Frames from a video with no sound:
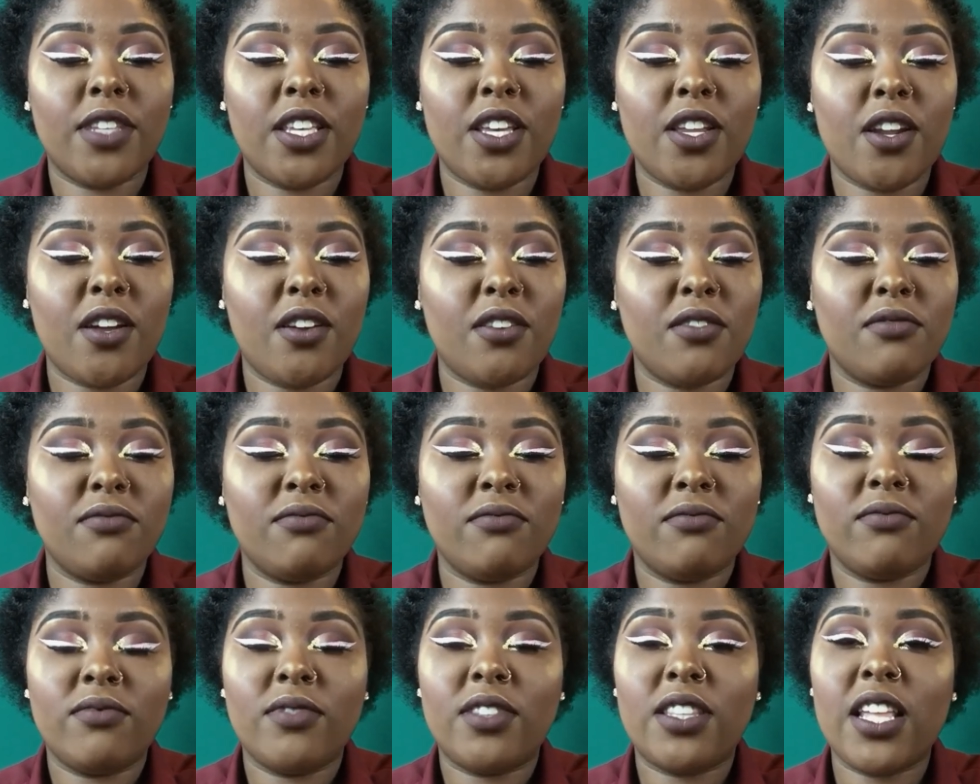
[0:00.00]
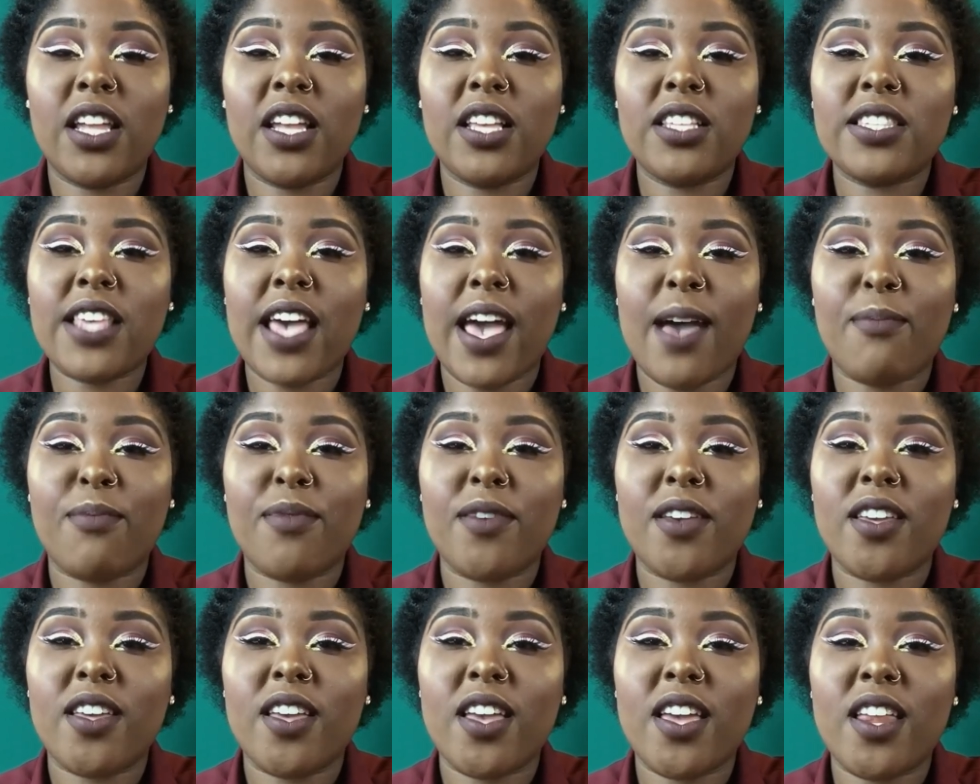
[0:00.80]
you know, things
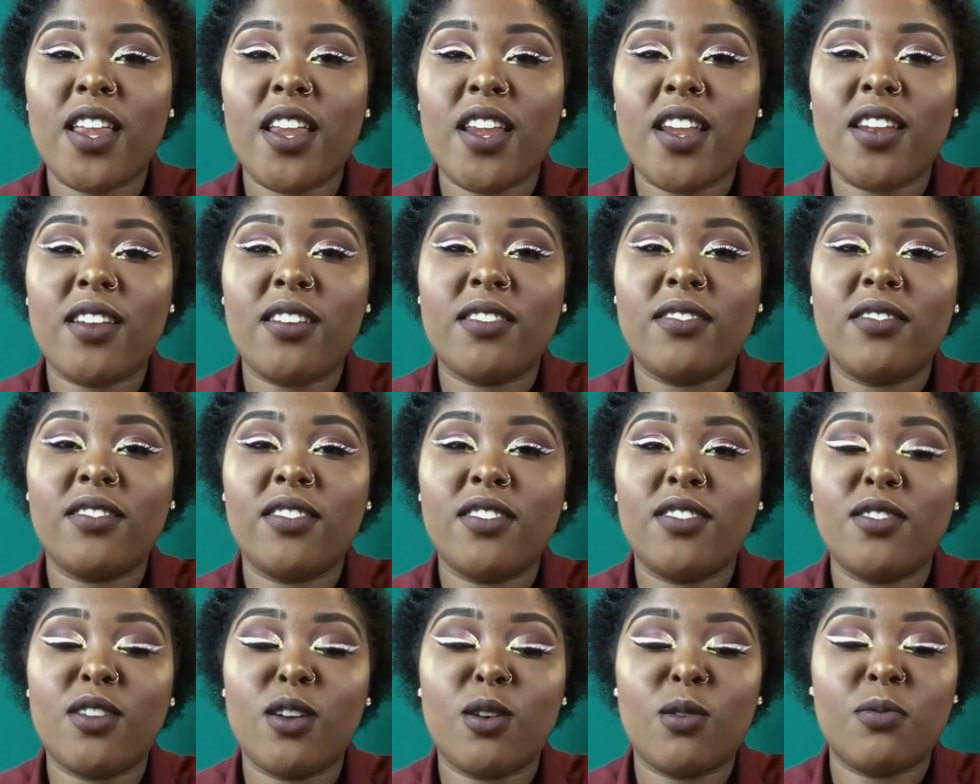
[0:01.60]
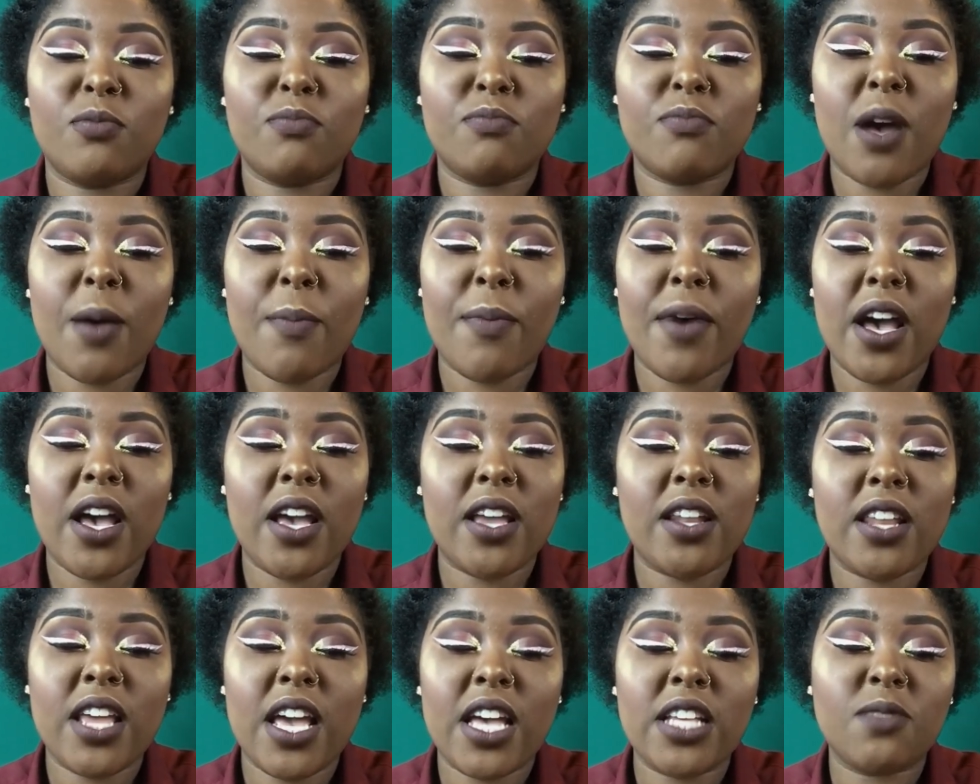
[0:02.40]
happen, and you know, my
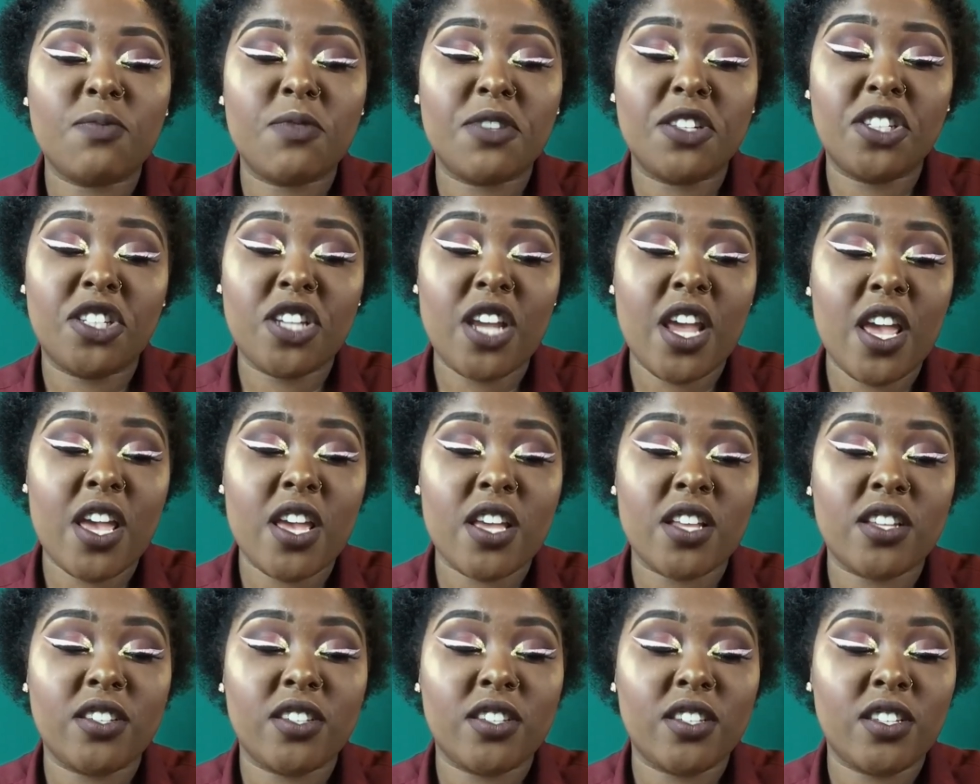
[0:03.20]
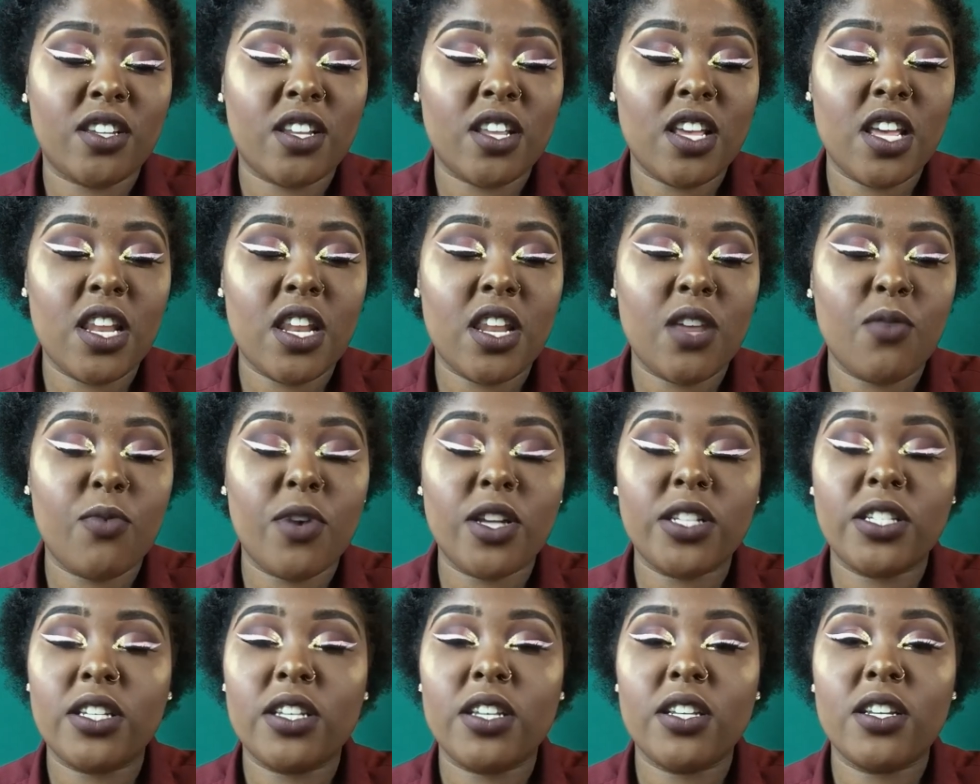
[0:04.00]
mind has been changed, and it
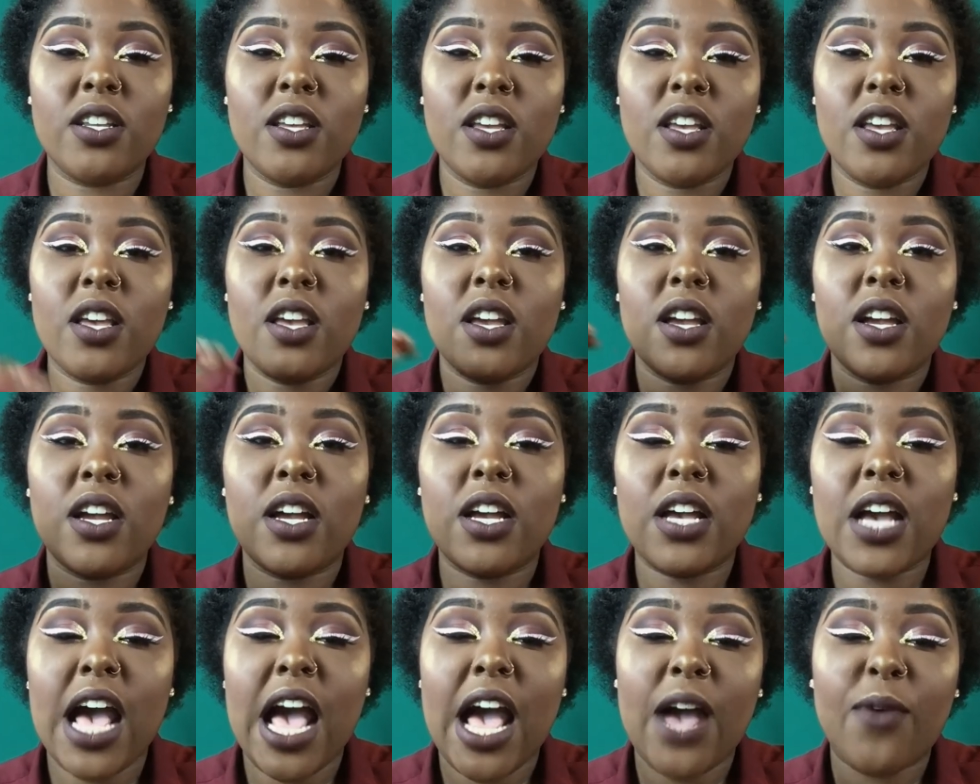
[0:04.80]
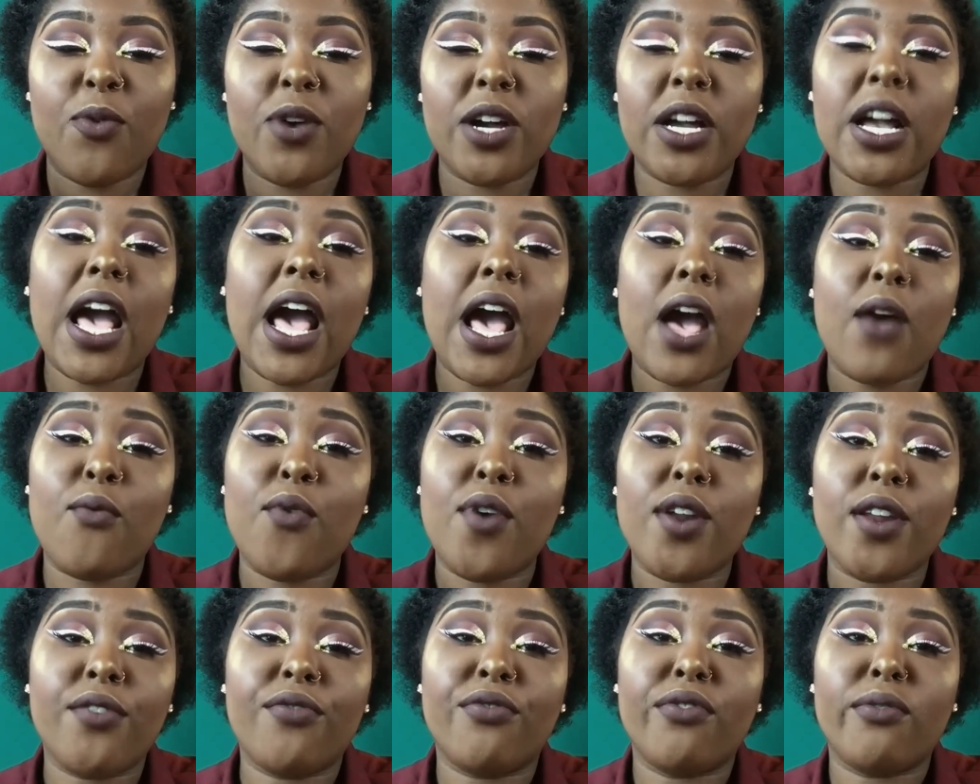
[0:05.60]
wasn't what
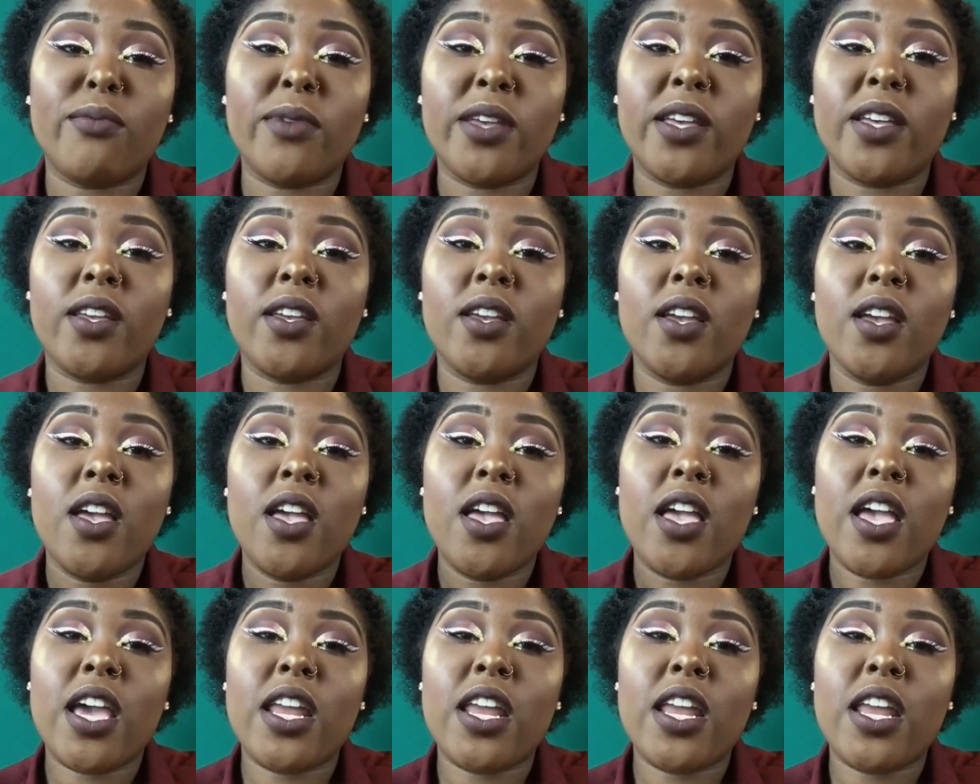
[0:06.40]
God wanted for me.